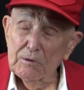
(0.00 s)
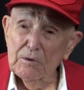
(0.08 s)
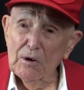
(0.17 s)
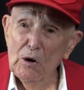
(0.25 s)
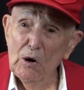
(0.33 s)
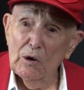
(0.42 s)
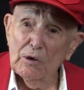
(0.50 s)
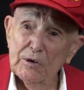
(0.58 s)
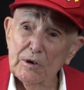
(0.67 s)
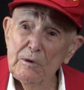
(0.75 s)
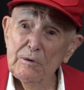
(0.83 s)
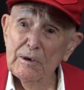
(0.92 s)

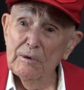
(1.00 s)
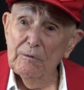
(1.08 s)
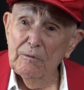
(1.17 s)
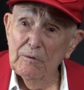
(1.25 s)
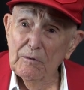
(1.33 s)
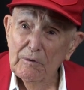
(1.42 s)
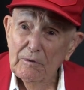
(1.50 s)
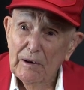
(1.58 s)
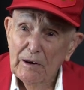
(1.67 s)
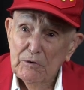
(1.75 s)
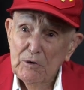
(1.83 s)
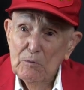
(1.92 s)
hooks on there
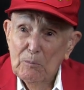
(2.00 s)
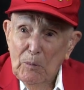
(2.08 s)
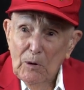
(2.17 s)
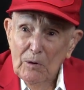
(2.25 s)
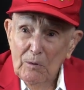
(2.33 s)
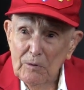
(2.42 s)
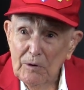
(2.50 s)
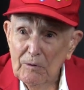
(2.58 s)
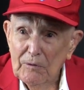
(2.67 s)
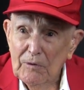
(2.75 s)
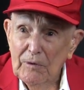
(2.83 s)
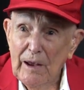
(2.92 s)
that you put on
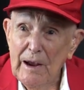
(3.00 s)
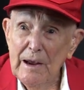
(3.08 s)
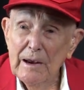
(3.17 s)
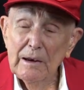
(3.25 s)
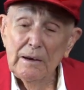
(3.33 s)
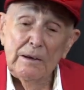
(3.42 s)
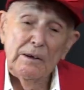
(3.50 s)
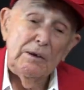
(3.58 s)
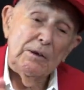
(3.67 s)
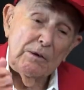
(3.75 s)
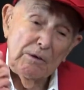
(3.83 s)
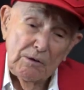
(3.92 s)
your thing, and
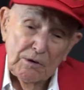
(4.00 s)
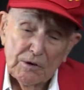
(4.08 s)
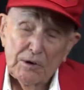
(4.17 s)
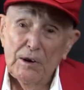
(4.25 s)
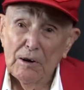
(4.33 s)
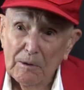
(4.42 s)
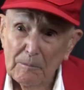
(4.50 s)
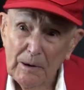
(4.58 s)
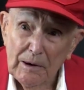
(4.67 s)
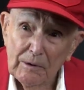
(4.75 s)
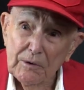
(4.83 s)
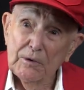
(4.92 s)
you stick them
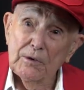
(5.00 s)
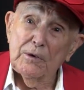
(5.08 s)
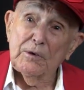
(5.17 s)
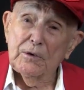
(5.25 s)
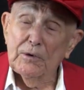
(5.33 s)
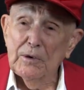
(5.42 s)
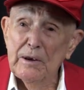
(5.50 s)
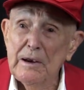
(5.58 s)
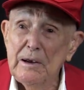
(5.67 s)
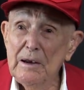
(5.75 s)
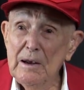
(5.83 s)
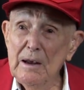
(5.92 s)
in the
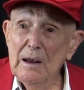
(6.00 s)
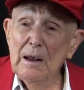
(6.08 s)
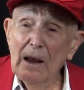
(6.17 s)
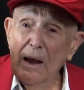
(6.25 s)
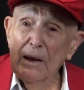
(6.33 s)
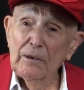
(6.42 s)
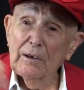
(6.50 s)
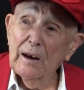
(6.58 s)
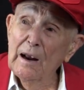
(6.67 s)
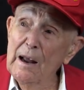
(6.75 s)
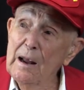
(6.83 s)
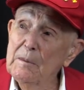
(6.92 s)
tree and
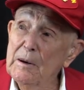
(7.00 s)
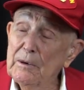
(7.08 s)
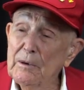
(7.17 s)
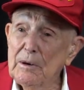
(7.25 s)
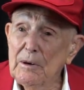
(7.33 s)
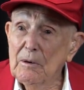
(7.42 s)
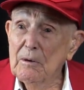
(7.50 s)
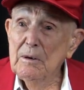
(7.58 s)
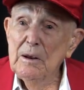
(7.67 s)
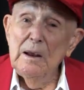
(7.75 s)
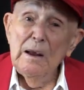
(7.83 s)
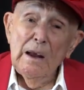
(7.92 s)
climb it, you
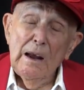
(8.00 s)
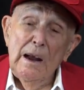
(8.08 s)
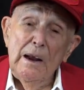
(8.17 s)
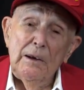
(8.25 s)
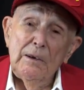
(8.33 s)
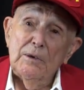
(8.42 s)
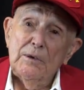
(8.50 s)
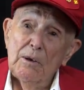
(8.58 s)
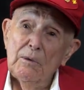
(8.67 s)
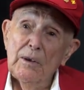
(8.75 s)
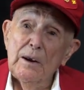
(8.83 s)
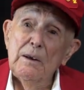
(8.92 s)
know. And so